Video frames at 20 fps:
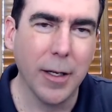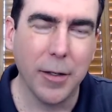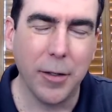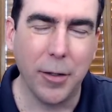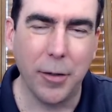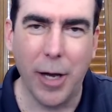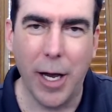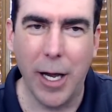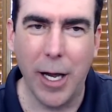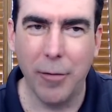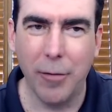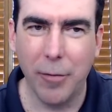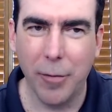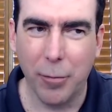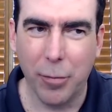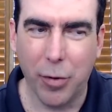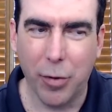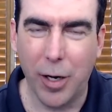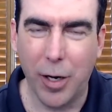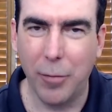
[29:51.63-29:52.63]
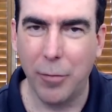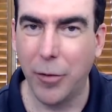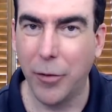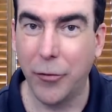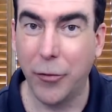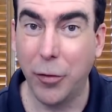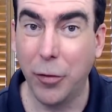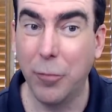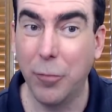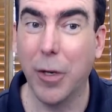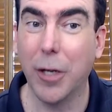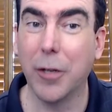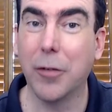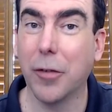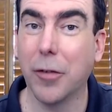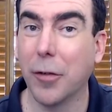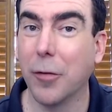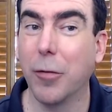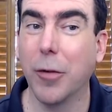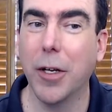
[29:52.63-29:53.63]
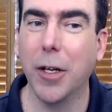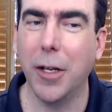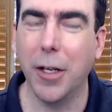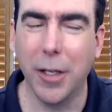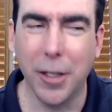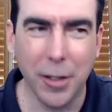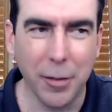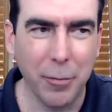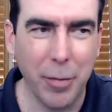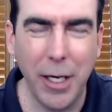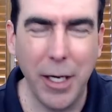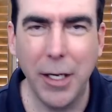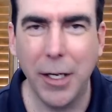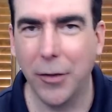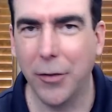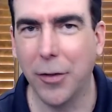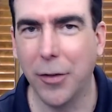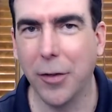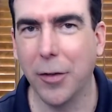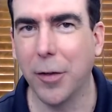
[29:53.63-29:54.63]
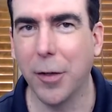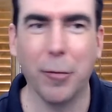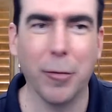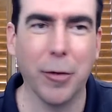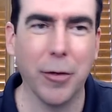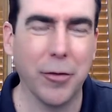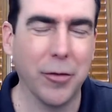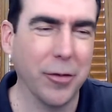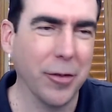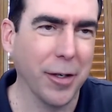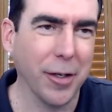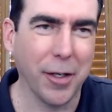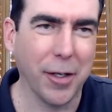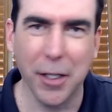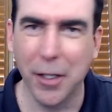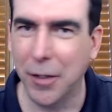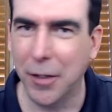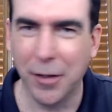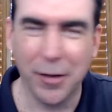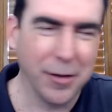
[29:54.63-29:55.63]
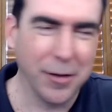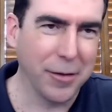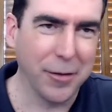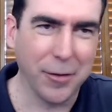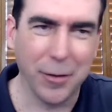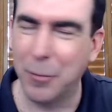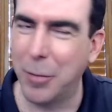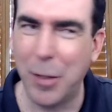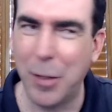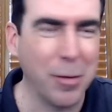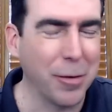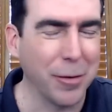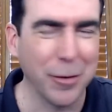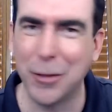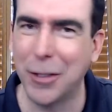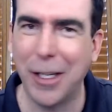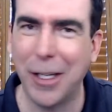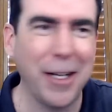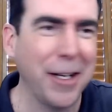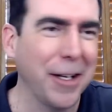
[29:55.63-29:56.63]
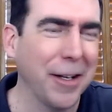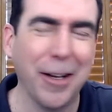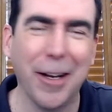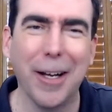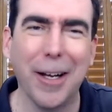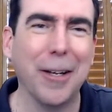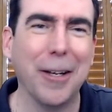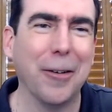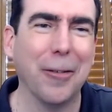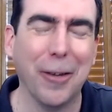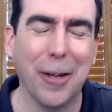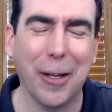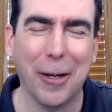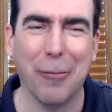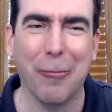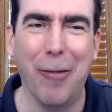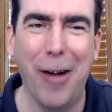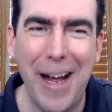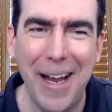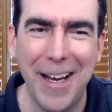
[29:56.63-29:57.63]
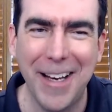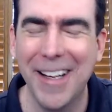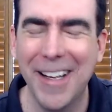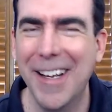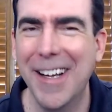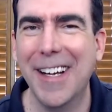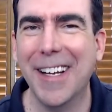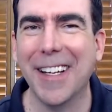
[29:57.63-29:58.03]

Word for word: you have a problem with too much liquidity in the banking system, which again, some people are taking that and going like, what?